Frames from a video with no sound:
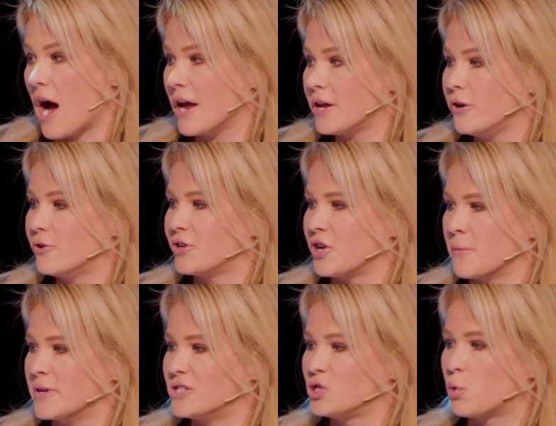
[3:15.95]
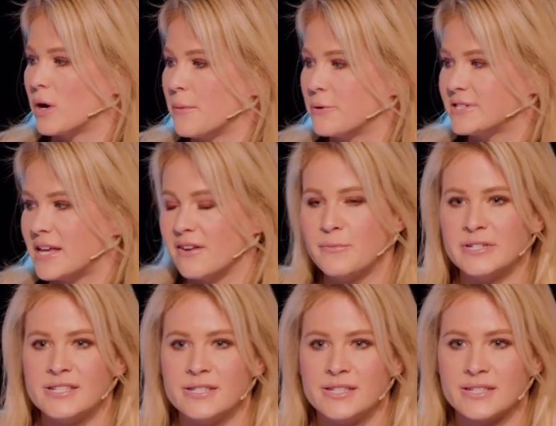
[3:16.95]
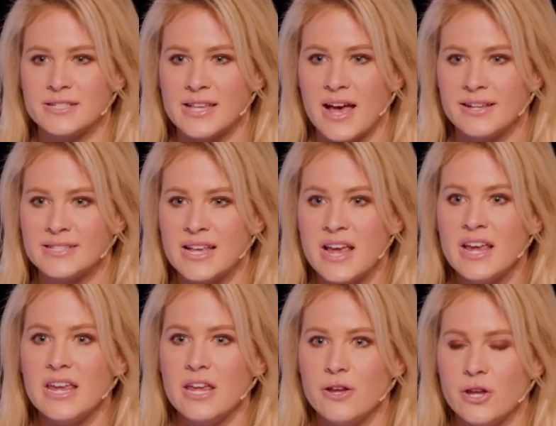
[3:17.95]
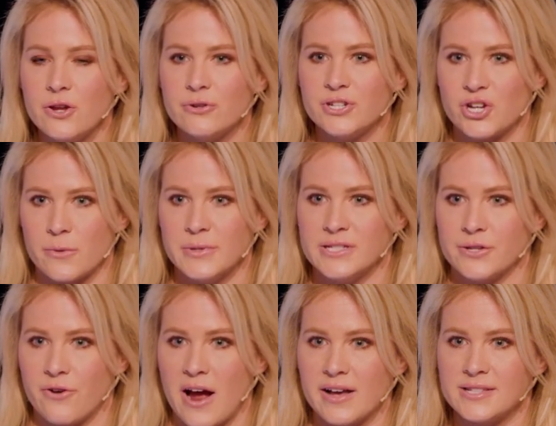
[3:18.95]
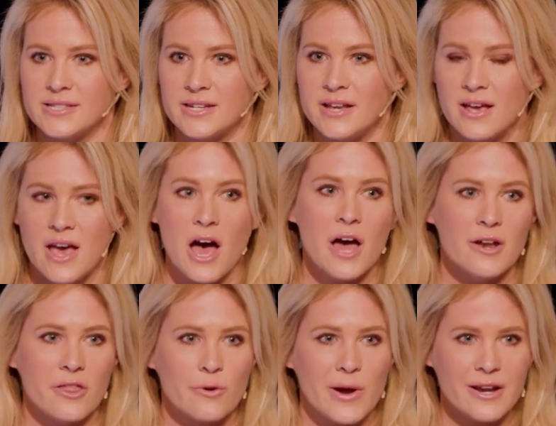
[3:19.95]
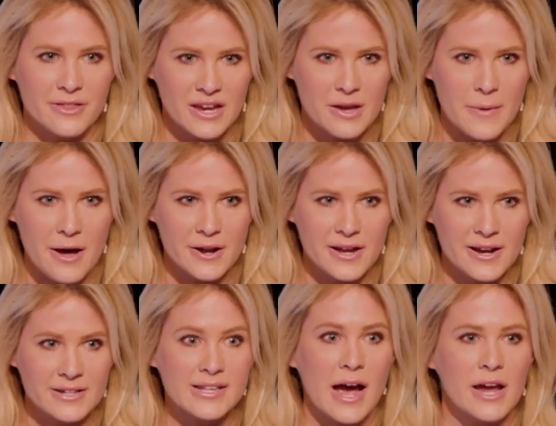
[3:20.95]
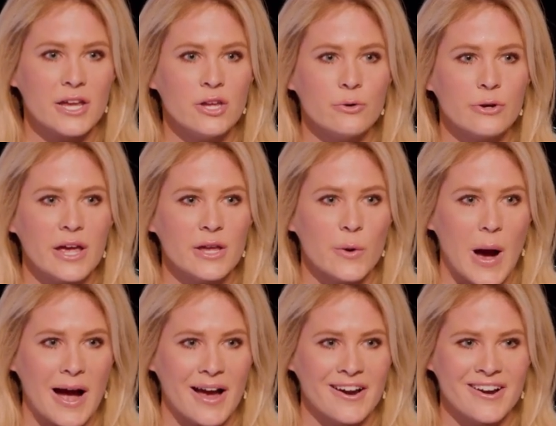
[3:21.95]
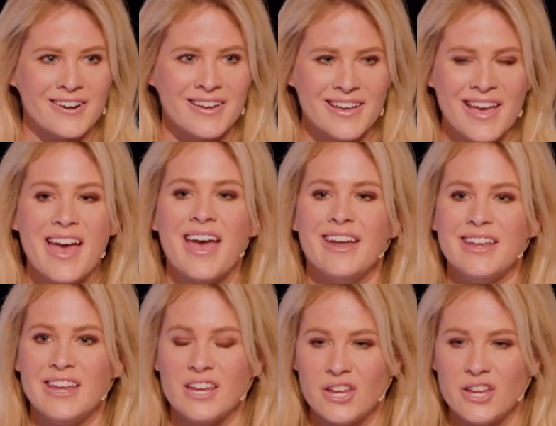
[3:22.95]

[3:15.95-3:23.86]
I Q determines twenty percent of business success, E Q determines the rest. Another way to think about it is I Q will get you hired and E